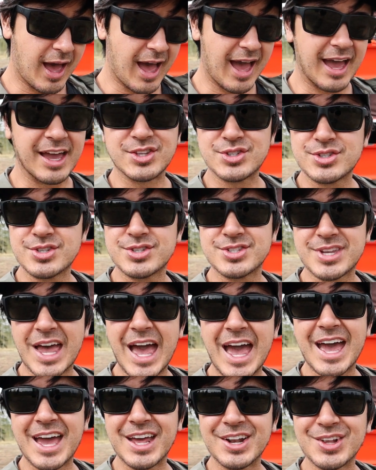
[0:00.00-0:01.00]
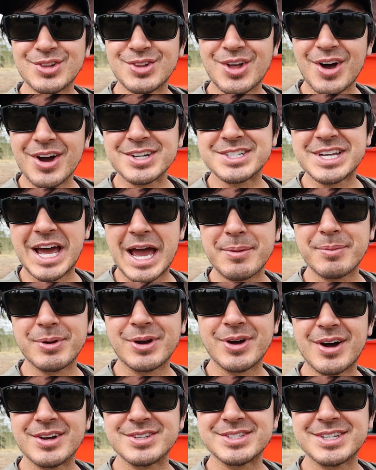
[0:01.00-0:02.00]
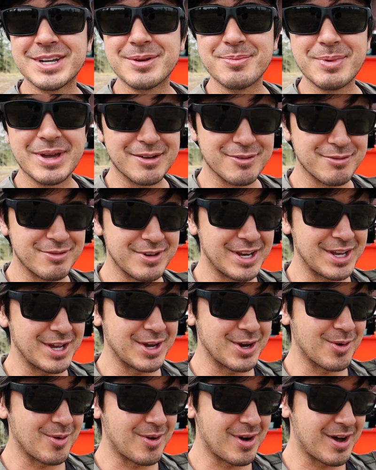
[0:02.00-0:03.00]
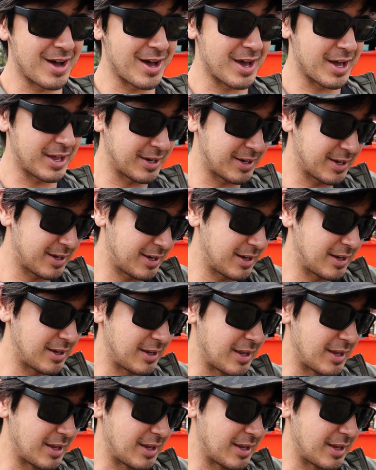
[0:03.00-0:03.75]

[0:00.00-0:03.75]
I said a long time ago I was gonna make a video on